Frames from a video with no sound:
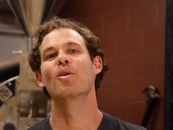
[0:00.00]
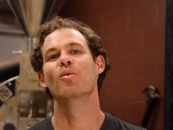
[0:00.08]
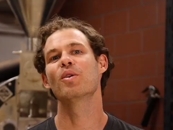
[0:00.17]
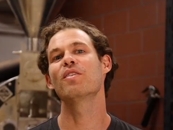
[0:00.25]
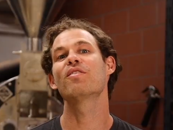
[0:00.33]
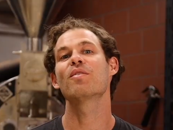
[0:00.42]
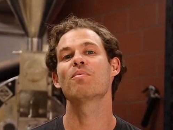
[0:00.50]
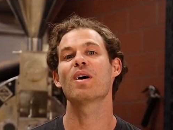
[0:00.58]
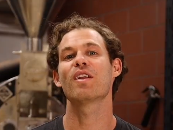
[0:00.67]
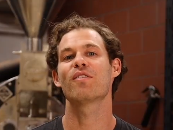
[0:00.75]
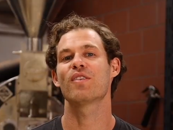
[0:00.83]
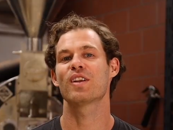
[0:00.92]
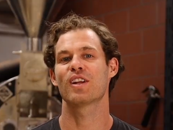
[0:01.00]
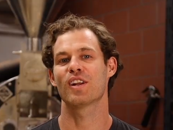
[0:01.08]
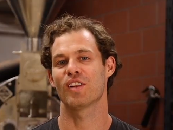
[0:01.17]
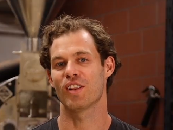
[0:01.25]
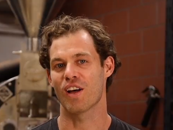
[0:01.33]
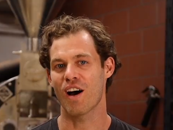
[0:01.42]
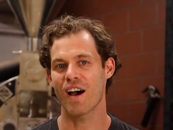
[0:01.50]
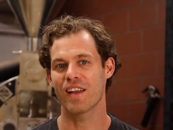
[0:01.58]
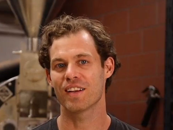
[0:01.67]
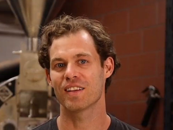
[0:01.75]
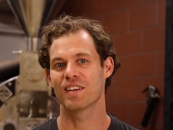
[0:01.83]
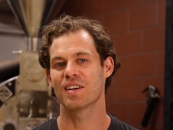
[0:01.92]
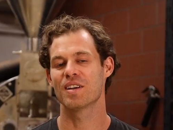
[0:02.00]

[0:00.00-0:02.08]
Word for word: We've benefited a lot